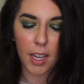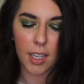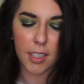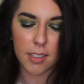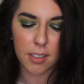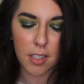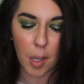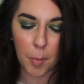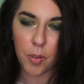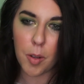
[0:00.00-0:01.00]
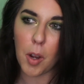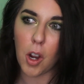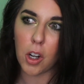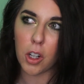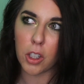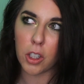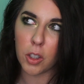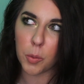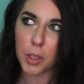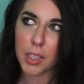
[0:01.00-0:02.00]
And some of them
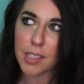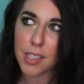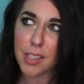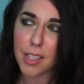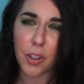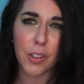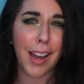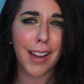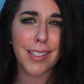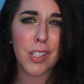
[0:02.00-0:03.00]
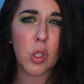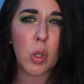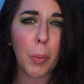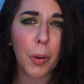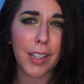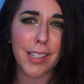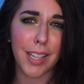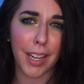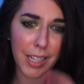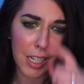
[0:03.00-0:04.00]
are releases that are not super
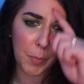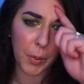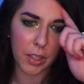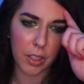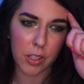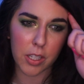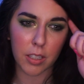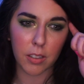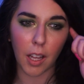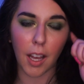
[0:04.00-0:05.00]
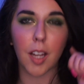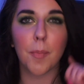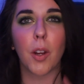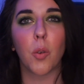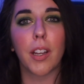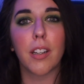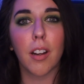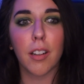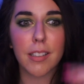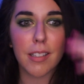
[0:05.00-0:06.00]
exciting, but they're still on my
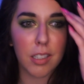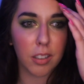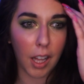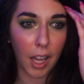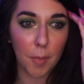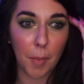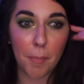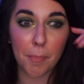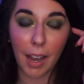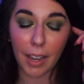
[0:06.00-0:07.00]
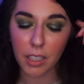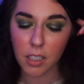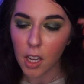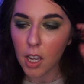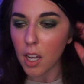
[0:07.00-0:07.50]
radar and still on my mind.